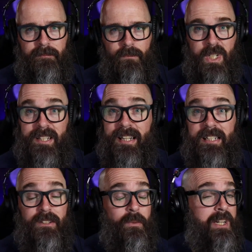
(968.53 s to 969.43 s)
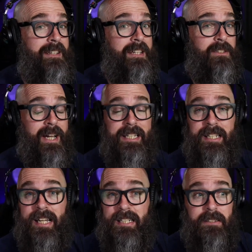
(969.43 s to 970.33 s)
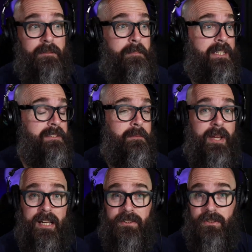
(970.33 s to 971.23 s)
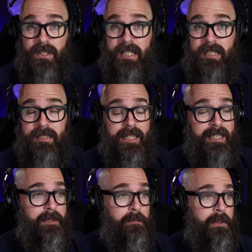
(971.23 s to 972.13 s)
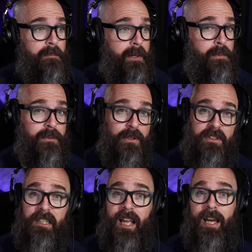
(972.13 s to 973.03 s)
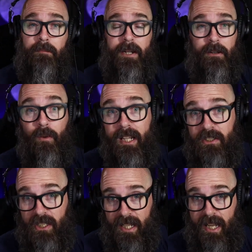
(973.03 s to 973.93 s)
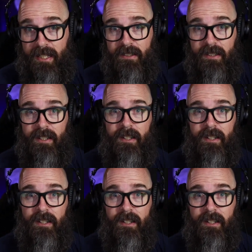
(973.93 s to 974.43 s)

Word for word: what can I what can I do? I can I can mix and master. I can I can put on my producing hat, my arranging hat.